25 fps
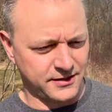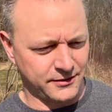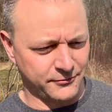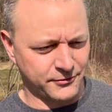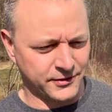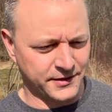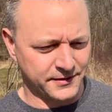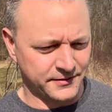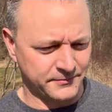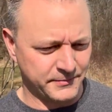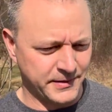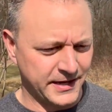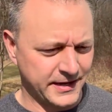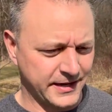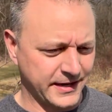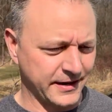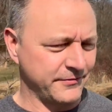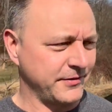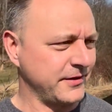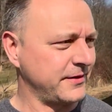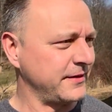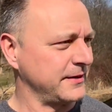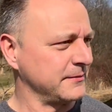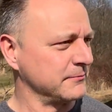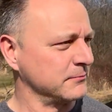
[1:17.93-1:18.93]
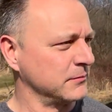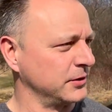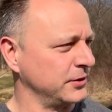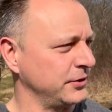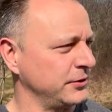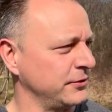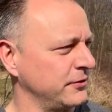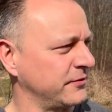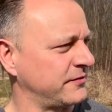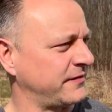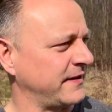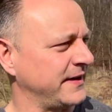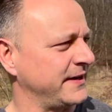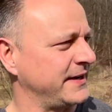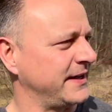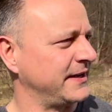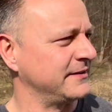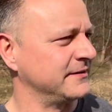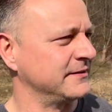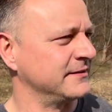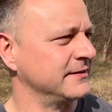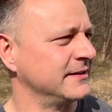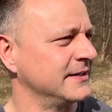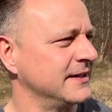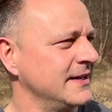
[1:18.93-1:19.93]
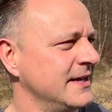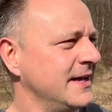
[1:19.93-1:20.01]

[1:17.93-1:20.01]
I wouldn't make everything blue if I didn't.